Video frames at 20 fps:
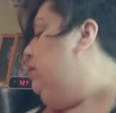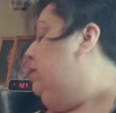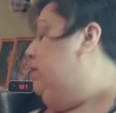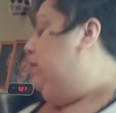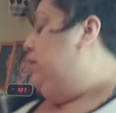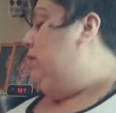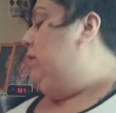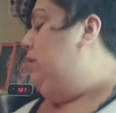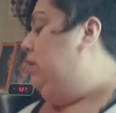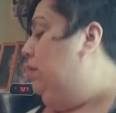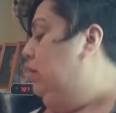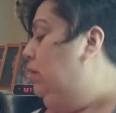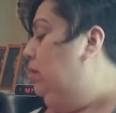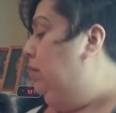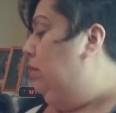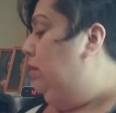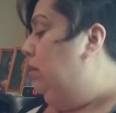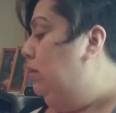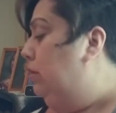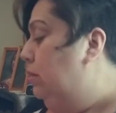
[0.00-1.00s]

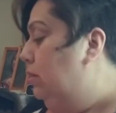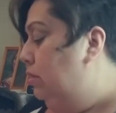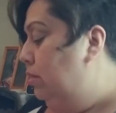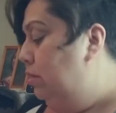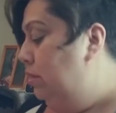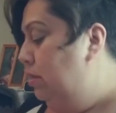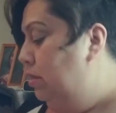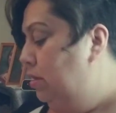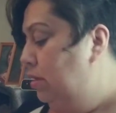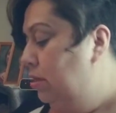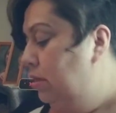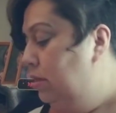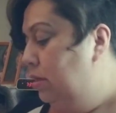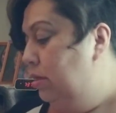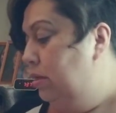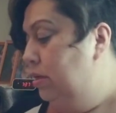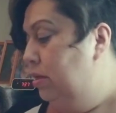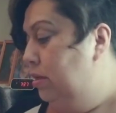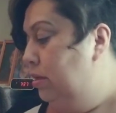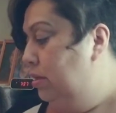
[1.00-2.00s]

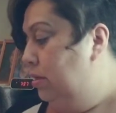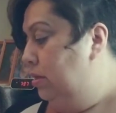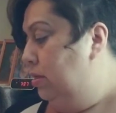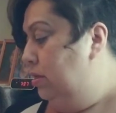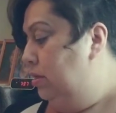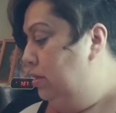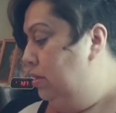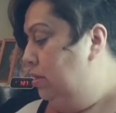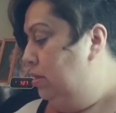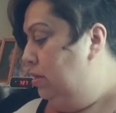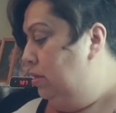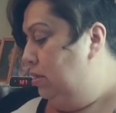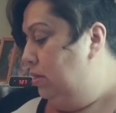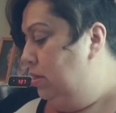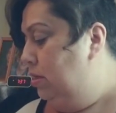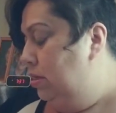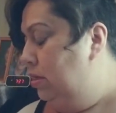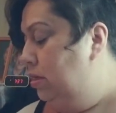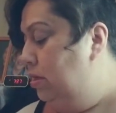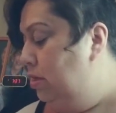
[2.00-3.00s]

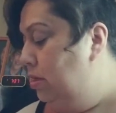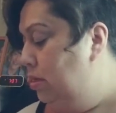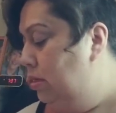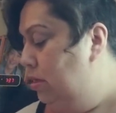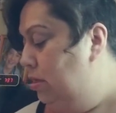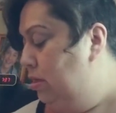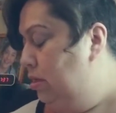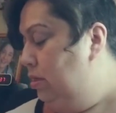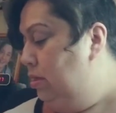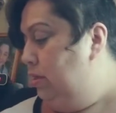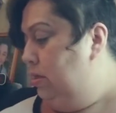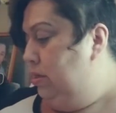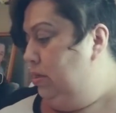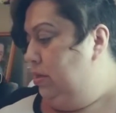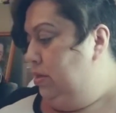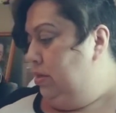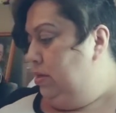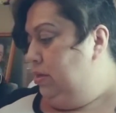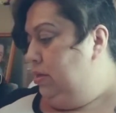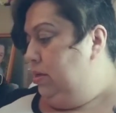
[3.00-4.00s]

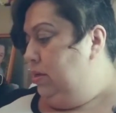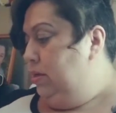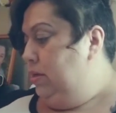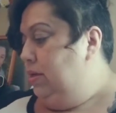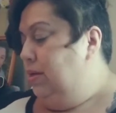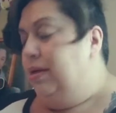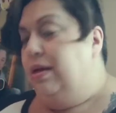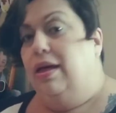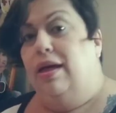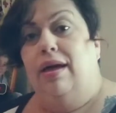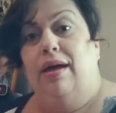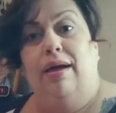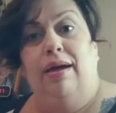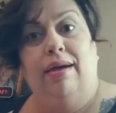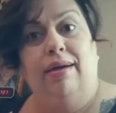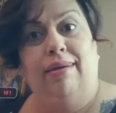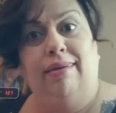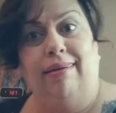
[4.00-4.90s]
(silence)